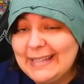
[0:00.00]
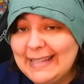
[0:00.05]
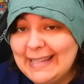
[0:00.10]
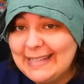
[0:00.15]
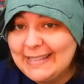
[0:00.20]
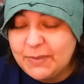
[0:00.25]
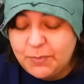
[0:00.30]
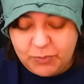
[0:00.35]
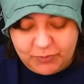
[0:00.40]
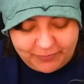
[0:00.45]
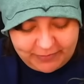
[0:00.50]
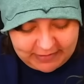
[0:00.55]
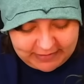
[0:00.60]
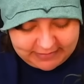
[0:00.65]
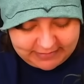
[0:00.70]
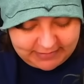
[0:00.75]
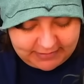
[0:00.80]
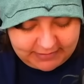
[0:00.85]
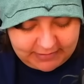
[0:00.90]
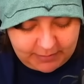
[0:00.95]
let's move
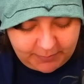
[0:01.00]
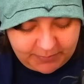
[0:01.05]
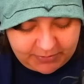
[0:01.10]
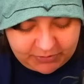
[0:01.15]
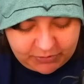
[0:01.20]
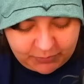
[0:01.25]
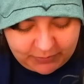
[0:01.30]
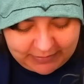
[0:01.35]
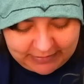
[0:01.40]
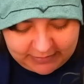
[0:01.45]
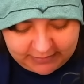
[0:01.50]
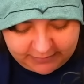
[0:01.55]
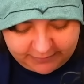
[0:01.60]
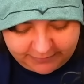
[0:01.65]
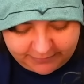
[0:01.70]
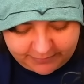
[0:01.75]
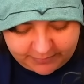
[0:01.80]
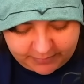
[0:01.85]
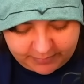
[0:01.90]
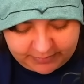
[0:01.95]
on to number
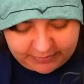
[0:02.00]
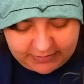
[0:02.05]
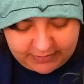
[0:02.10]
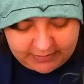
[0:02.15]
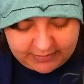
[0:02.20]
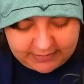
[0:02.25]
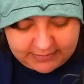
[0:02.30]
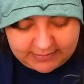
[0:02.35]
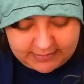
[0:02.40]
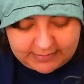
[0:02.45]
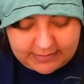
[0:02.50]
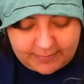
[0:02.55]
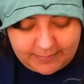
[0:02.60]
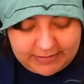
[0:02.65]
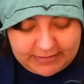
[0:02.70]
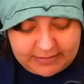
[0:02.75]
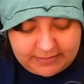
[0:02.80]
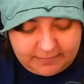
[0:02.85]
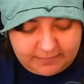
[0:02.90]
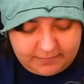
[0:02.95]
12 because, I
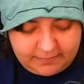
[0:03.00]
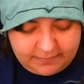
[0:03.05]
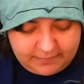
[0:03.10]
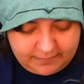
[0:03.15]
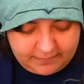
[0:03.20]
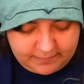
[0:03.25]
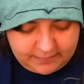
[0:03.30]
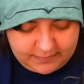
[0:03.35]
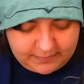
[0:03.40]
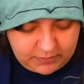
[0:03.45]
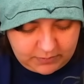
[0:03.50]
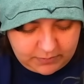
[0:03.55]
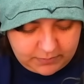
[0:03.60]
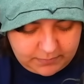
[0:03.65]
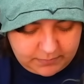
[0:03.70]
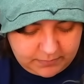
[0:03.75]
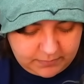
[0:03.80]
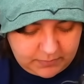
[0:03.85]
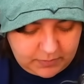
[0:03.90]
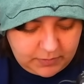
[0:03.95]
mean, oh,
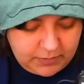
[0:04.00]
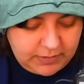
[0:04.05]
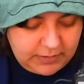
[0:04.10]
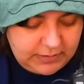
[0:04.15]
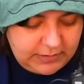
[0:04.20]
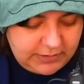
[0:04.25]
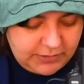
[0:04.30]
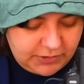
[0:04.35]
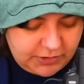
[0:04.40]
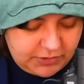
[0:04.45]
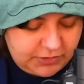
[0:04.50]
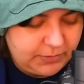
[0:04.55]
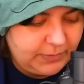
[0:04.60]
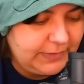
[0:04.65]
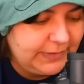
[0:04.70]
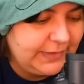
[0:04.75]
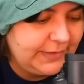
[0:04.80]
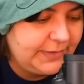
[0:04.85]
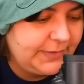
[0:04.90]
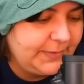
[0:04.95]
okay, let's just do
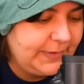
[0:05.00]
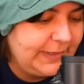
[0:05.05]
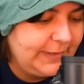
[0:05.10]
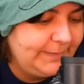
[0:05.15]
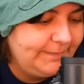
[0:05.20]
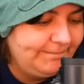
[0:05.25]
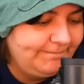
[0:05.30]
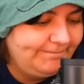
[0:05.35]
it this way.